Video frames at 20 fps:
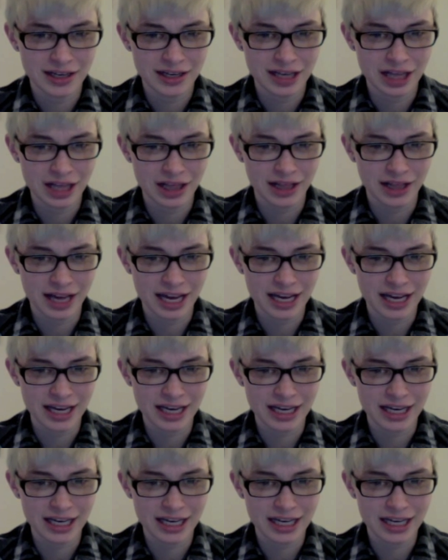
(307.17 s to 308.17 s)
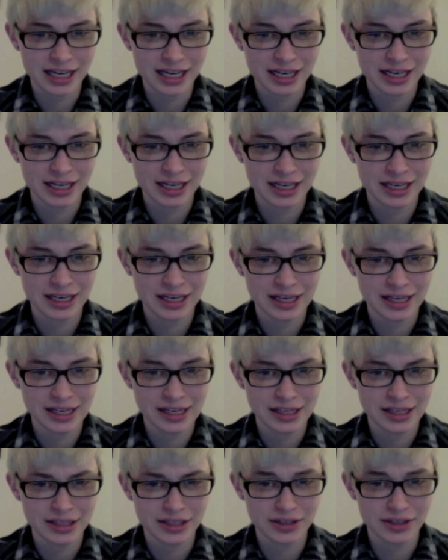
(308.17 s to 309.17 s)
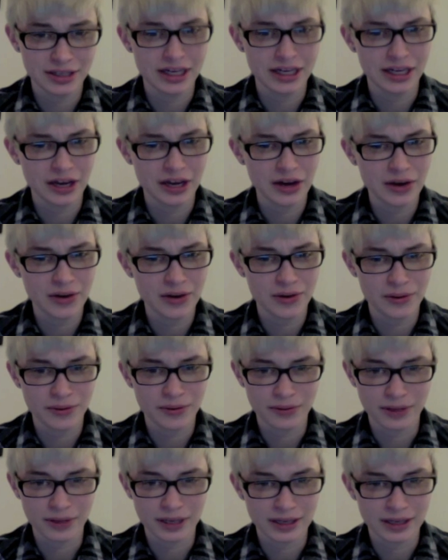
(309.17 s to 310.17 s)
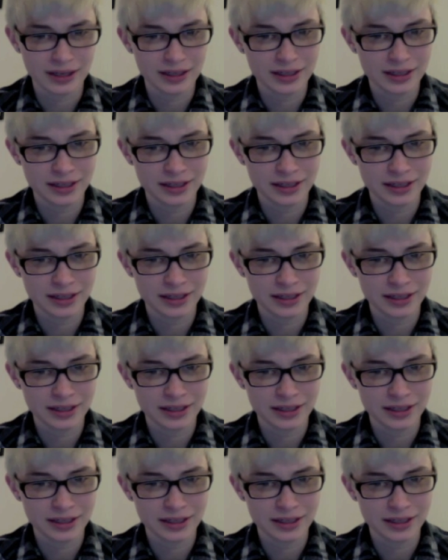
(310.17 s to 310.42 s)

Like you're like, oh, like